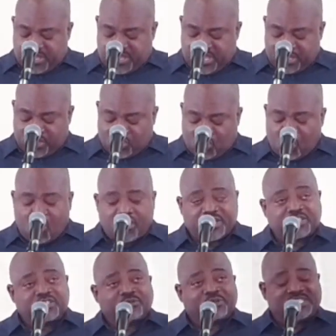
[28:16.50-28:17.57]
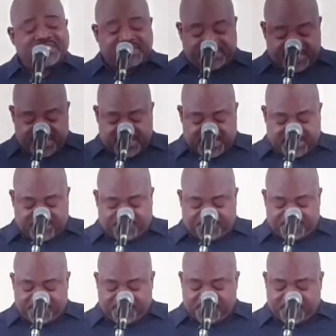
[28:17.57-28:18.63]
in order to receive
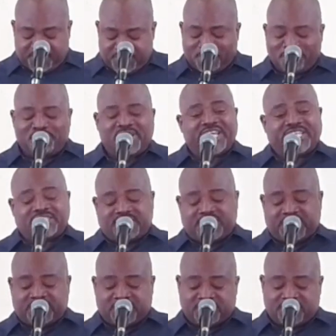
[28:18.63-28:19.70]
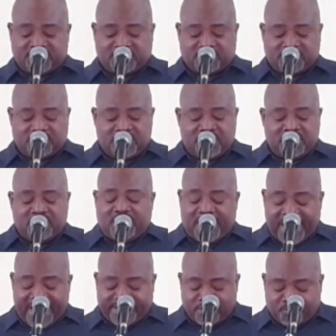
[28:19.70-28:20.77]
the blessings
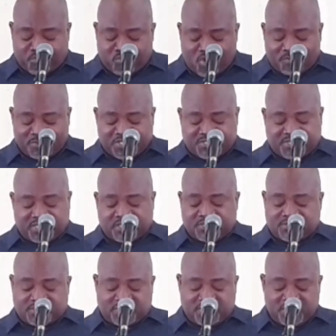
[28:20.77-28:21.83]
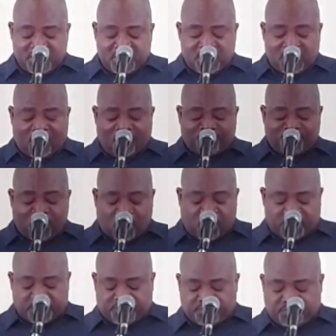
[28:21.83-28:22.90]
and the promises of
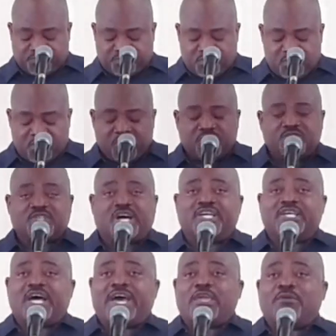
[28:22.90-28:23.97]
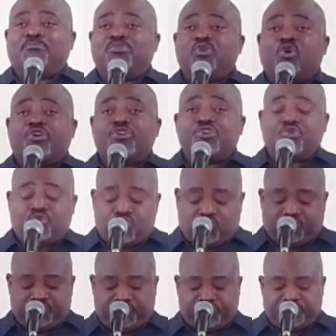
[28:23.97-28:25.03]
God. So I, implore you
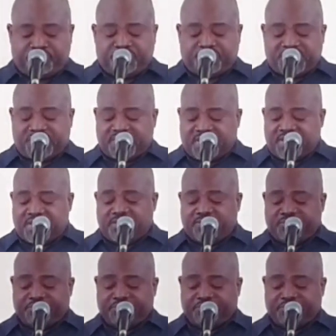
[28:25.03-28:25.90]
today,